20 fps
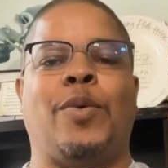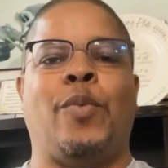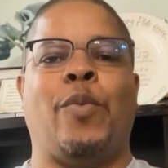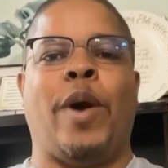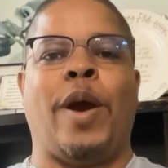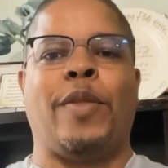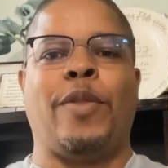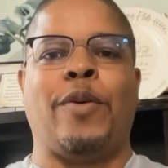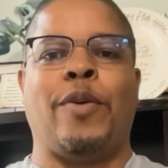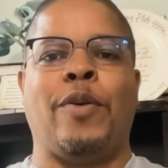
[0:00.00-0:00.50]

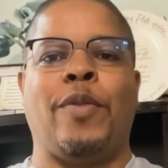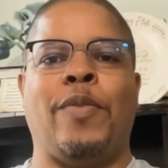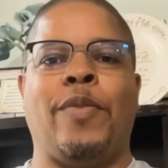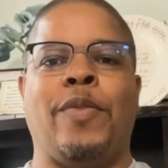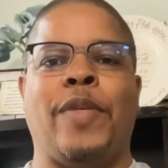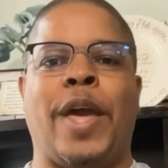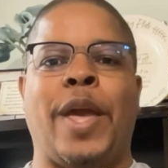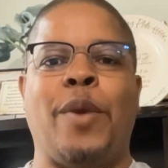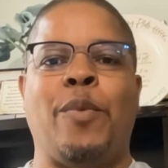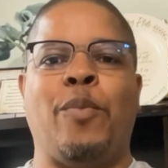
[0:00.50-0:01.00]
whether
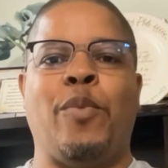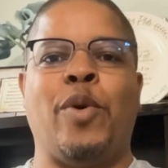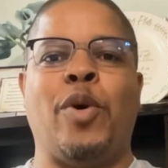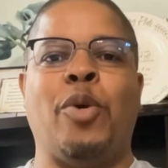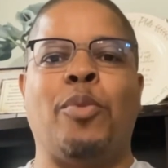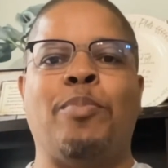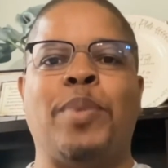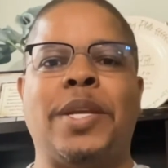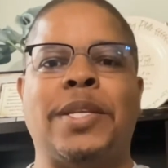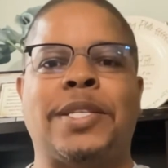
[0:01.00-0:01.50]
they
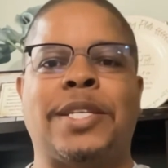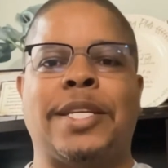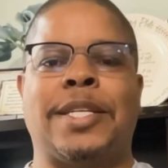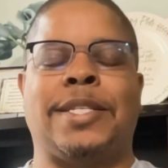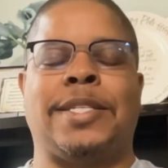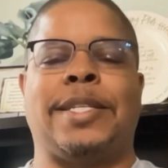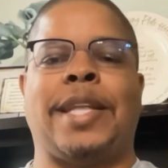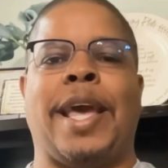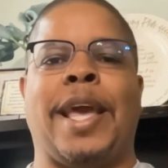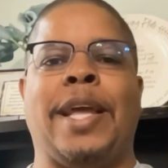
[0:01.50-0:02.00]
will be
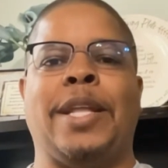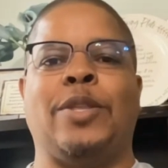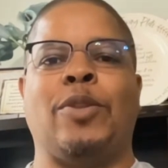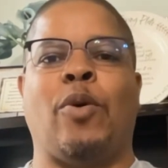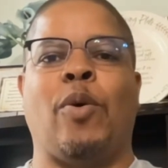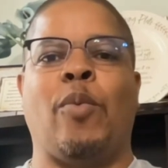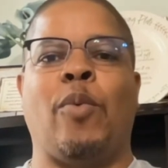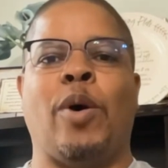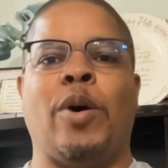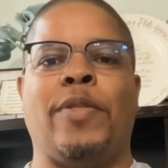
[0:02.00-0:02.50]
sustained
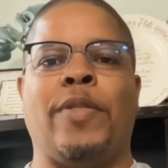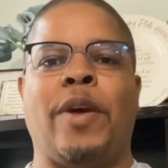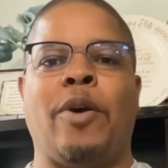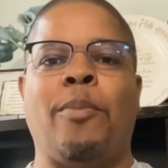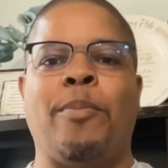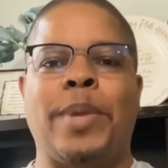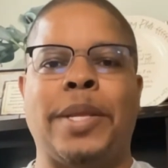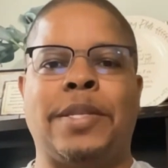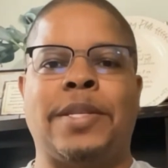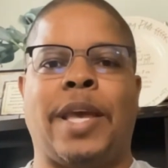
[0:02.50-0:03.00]
or whether they'll
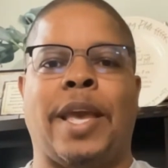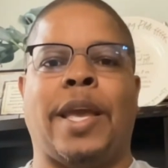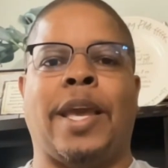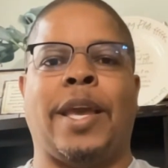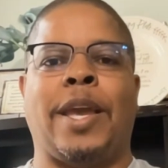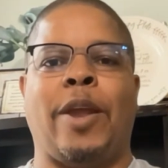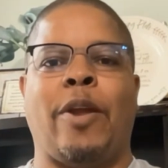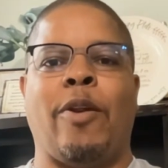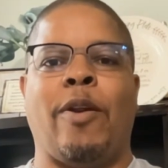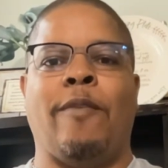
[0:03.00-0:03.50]
be
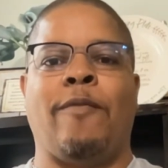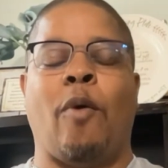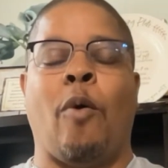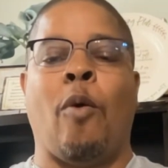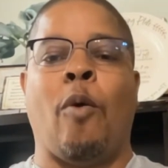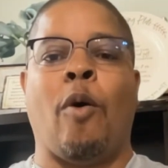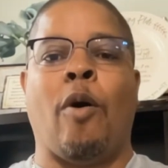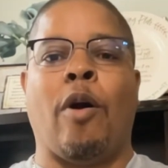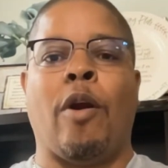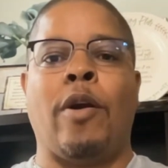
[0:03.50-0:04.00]
taken care of,
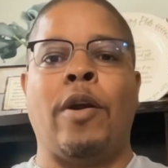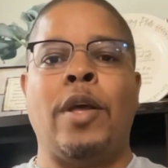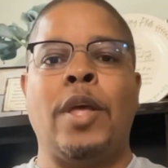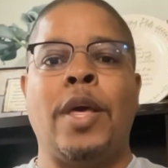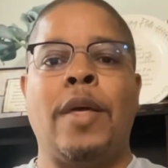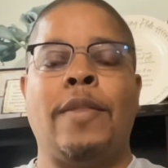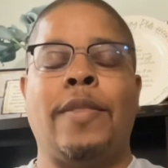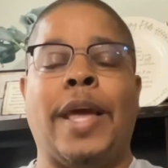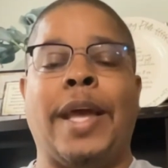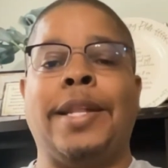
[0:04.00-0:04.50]
or
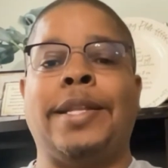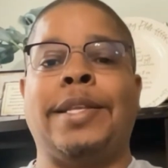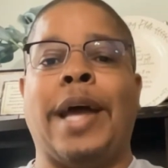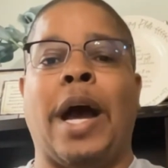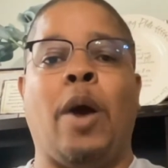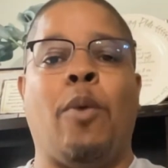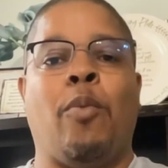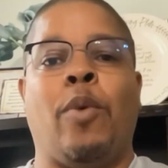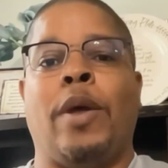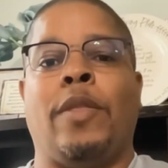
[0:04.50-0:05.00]
they
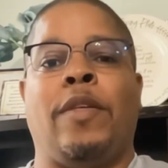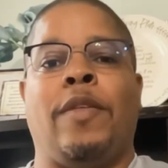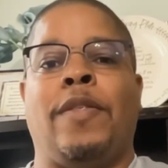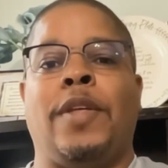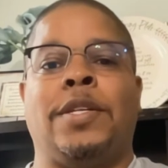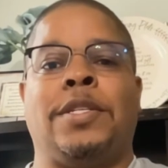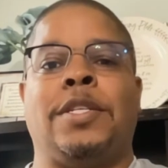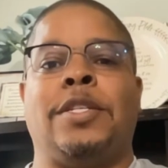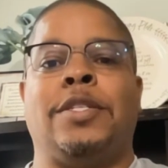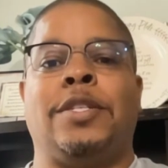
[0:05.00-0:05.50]
doubt whether
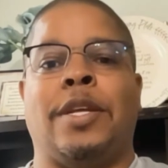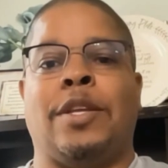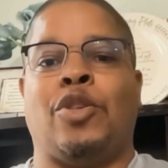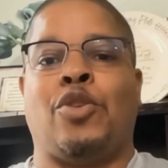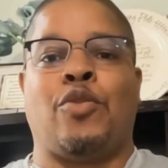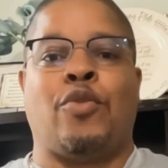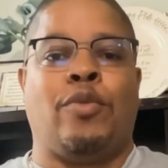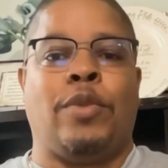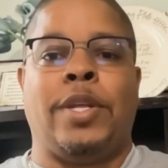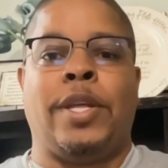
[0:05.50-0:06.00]
this is
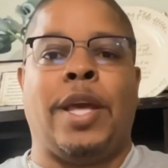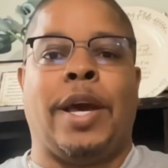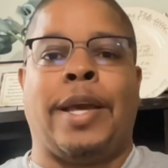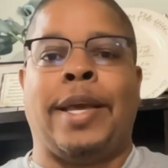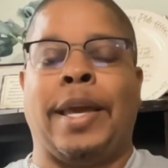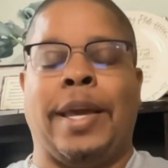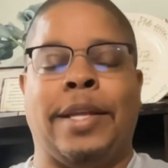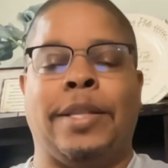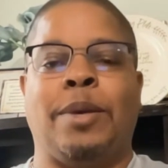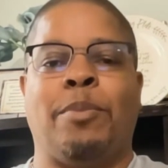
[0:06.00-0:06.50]
truly a
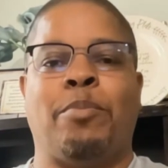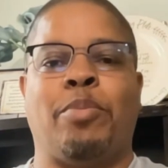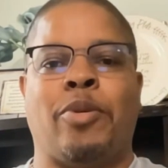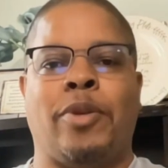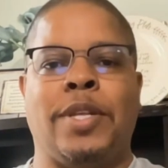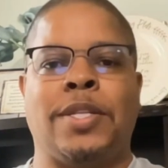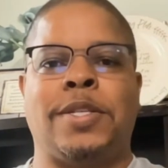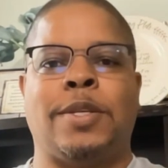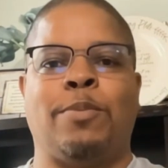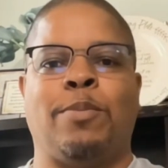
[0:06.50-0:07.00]
kingdom
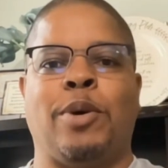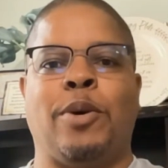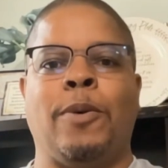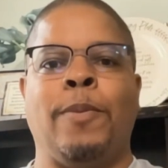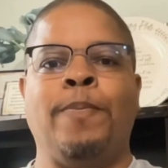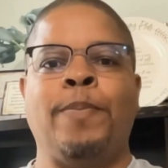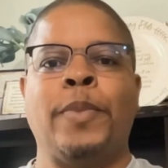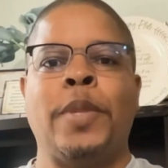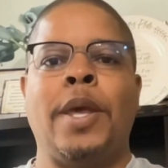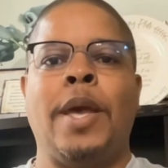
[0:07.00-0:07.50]

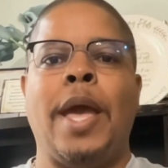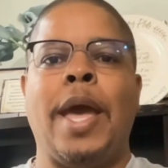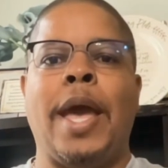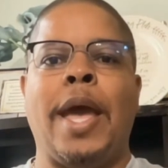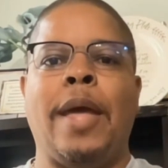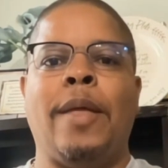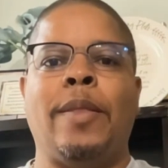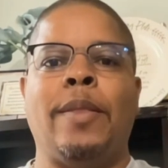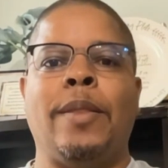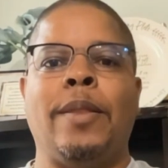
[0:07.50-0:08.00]
principle.
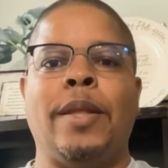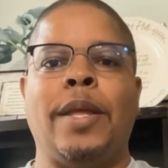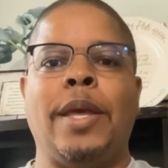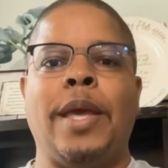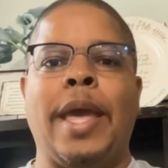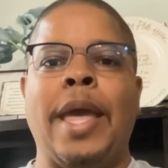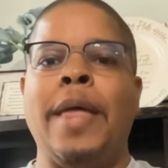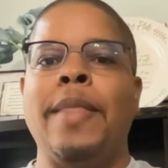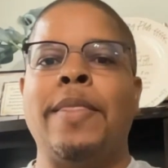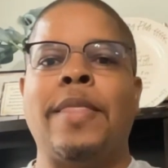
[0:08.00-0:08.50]
And
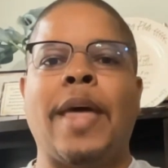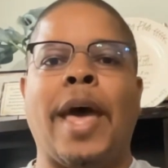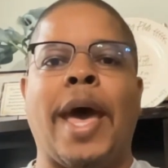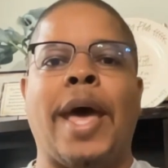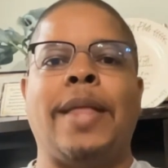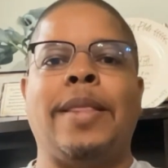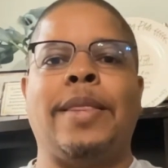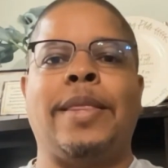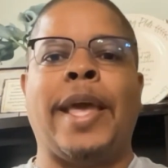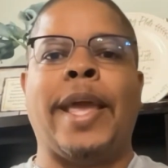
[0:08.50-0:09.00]
in
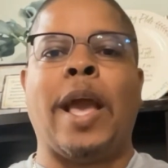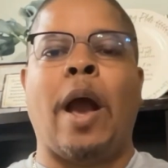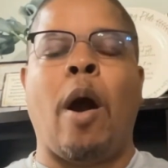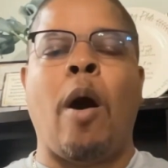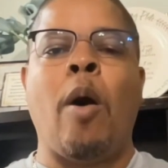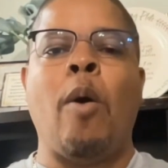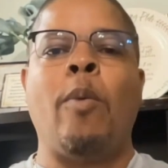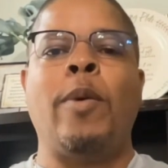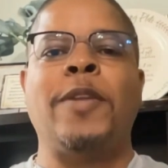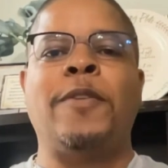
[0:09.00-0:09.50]
that, they
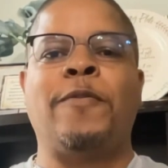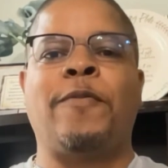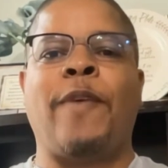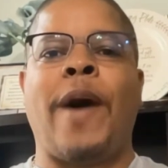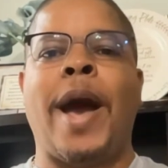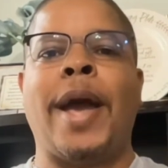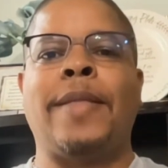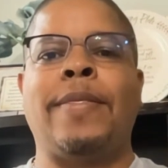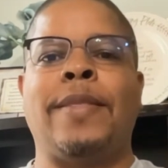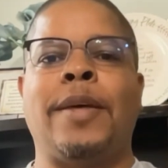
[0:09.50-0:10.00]
always
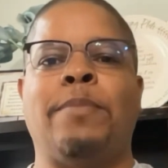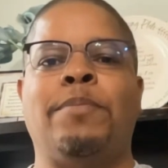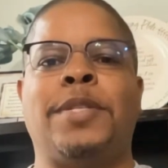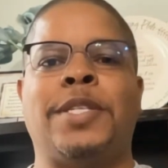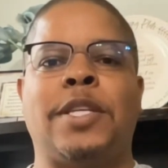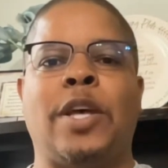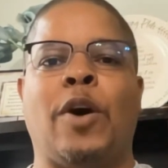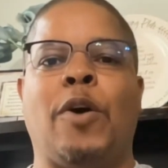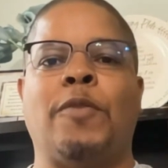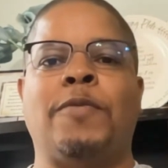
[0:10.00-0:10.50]
find
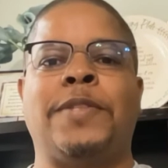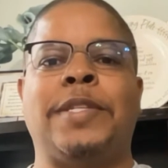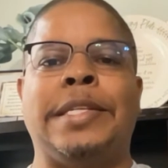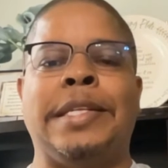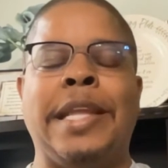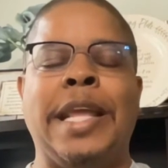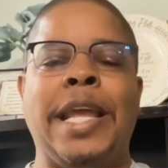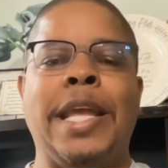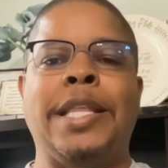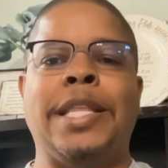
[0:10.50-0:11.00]
themselves
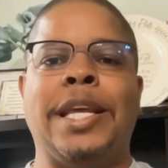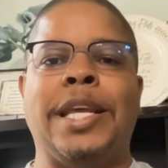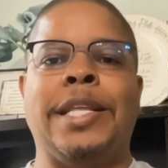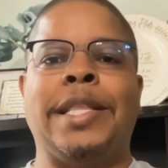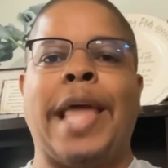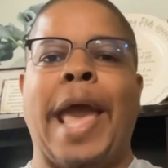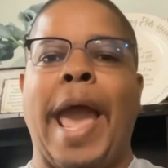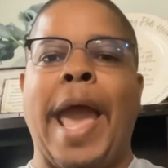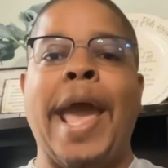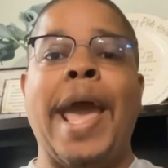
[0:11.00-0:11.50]

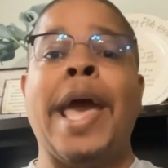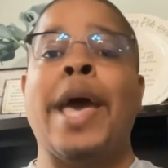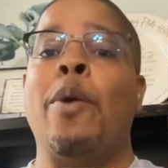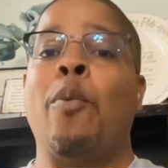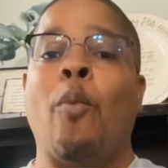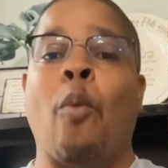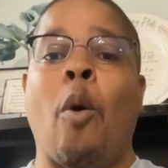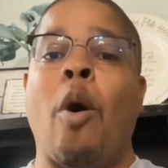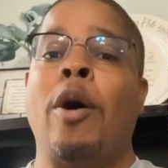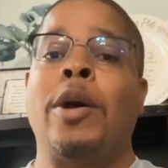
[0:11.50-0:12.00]
needing
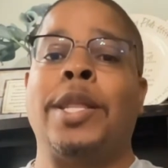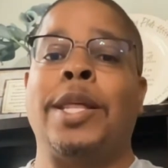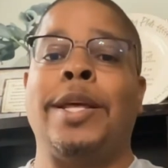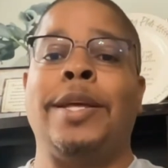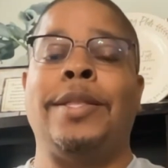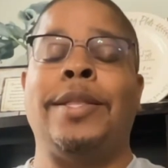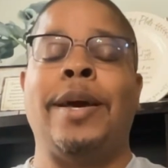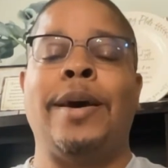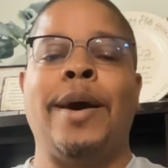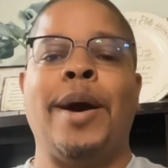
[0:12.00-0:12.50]
and
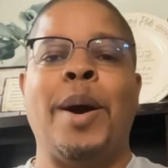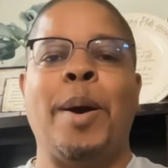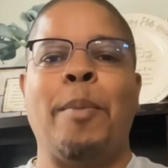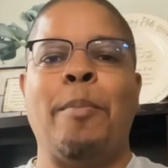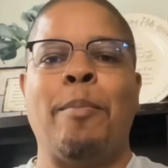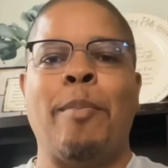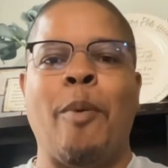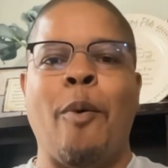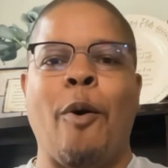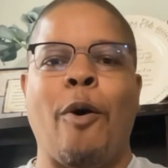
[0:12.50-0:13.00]
wanting
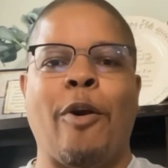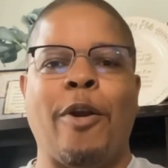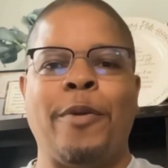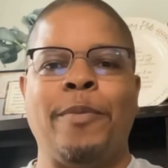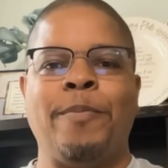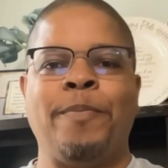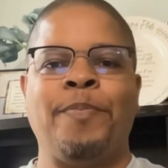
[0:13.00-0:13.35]
more.